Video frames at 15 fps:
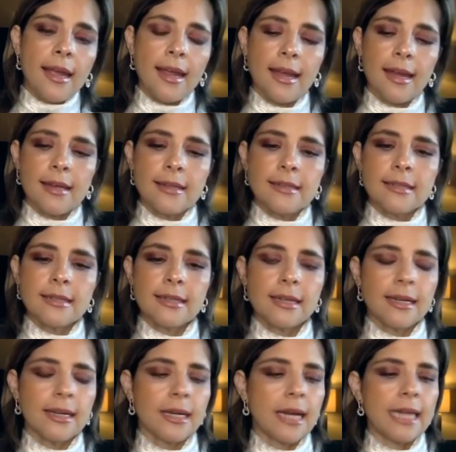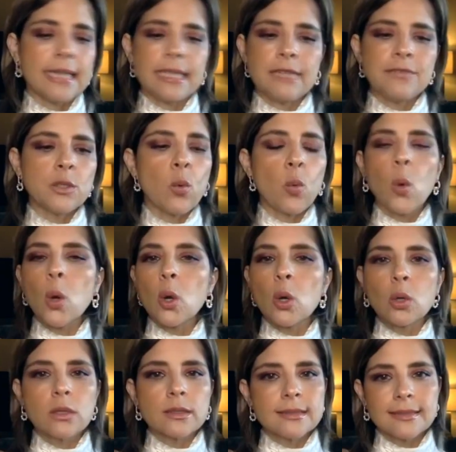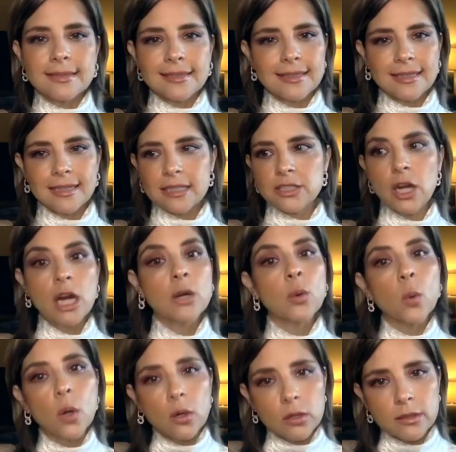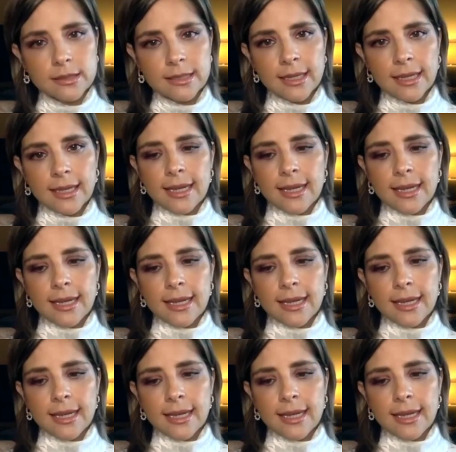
And I lived a world, a dark world.